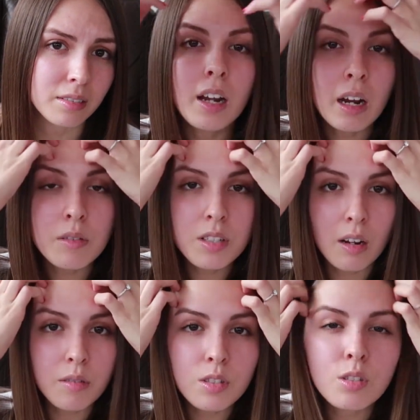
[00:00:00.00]
And
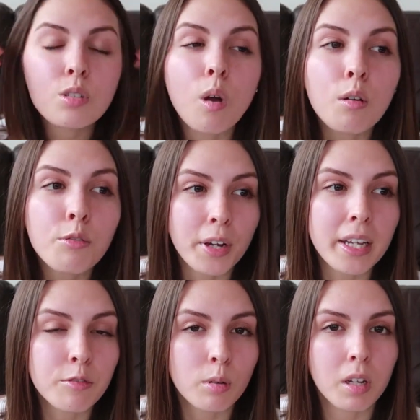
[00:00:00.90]
I was just so
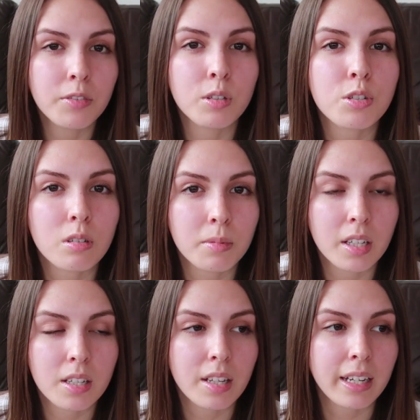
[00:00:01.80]
afraid for my future
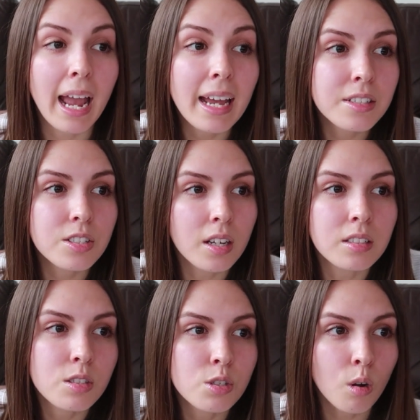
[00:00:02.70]
because like I hadn't
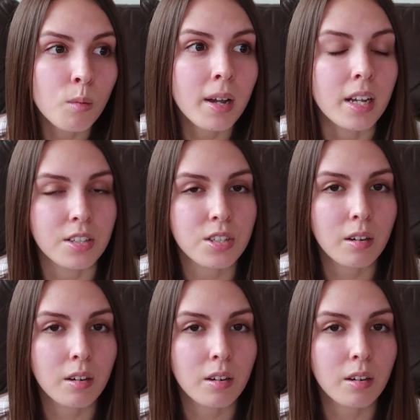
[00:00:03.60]
done so much.